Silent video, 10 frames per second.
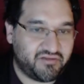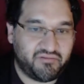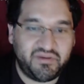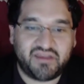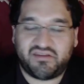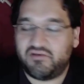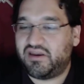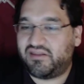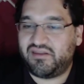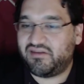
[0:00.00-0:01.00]
So me as a
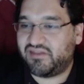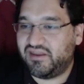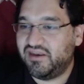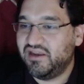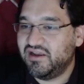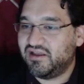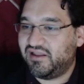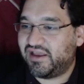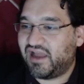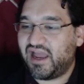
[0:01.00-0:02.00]
U.S. citizen,
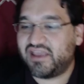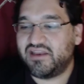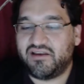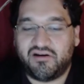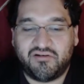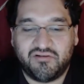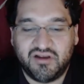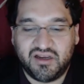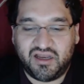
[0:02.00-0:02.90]
like I can go